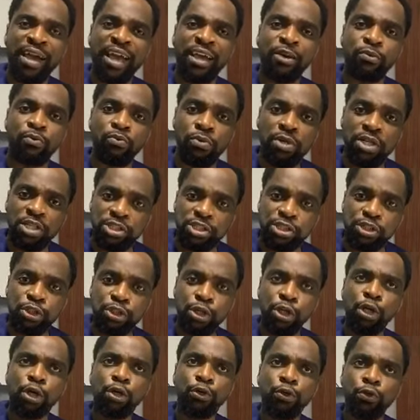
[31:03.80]
by
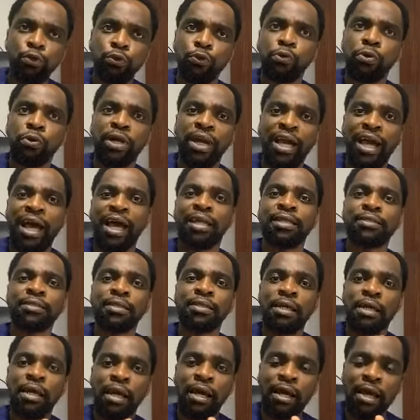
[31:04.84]
which you
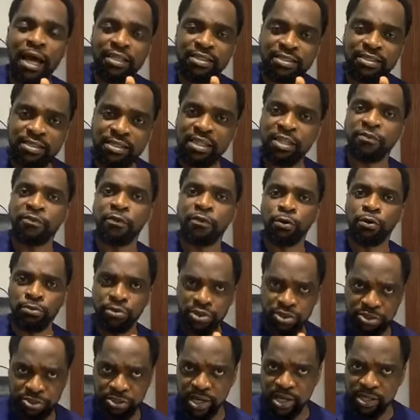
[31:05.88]
can seek for
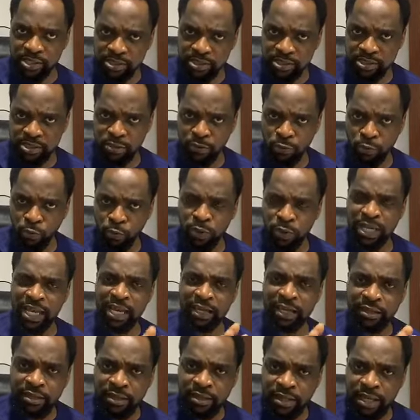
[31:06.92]
redress. We
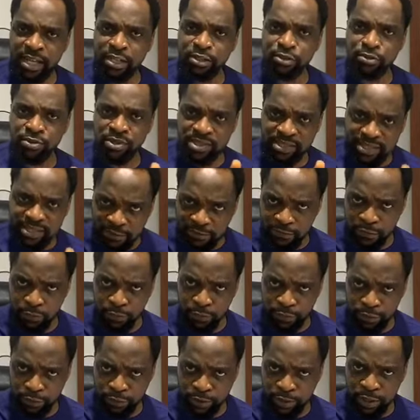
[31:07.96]
are here to serve
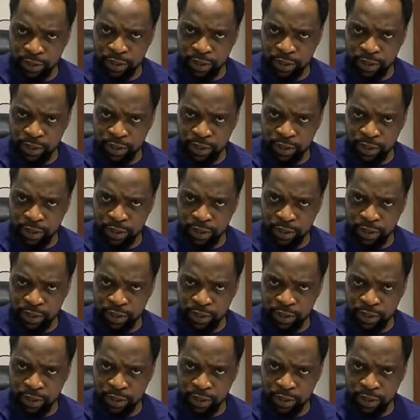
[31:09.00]
you.